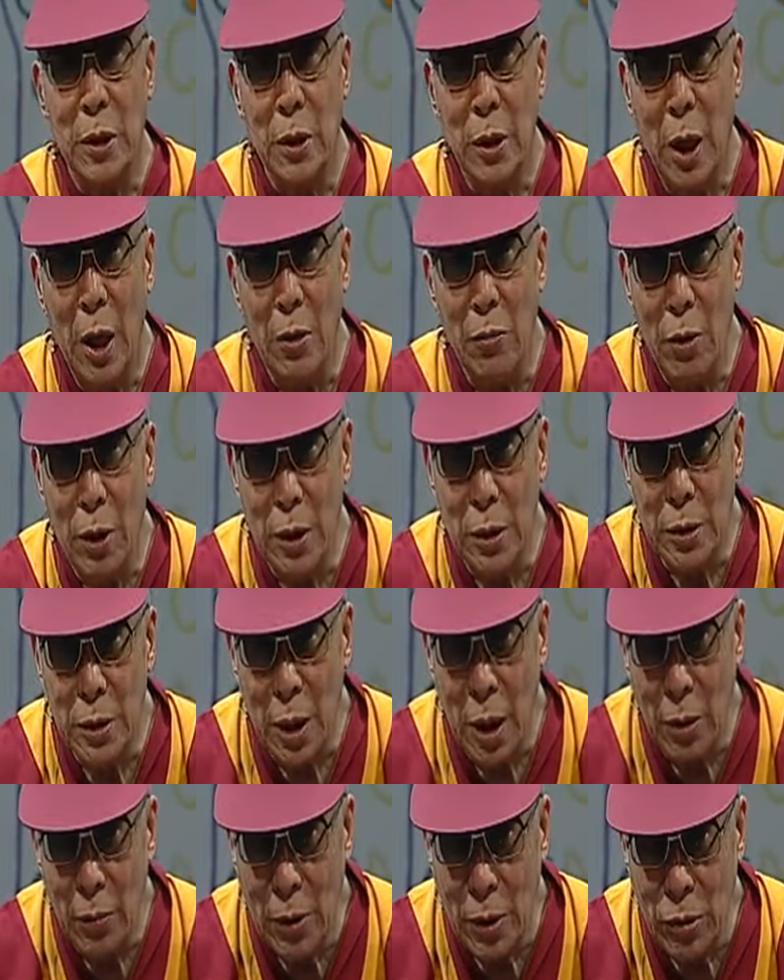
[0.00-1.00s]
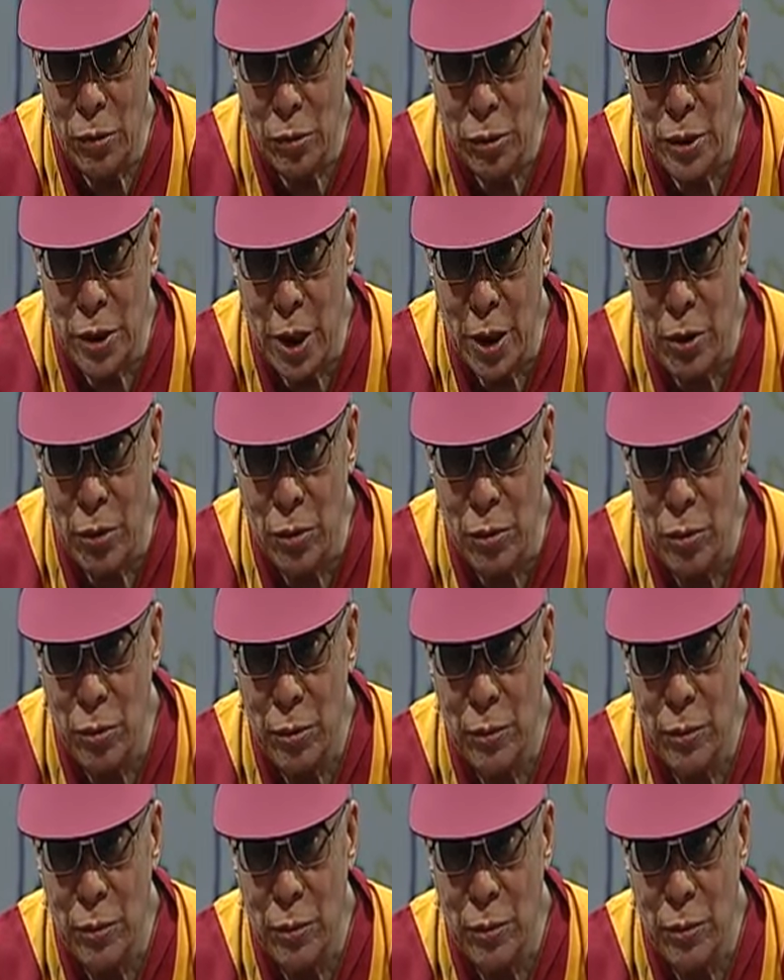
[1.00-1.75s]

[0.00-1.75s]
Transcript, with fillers: I want, I want to share you.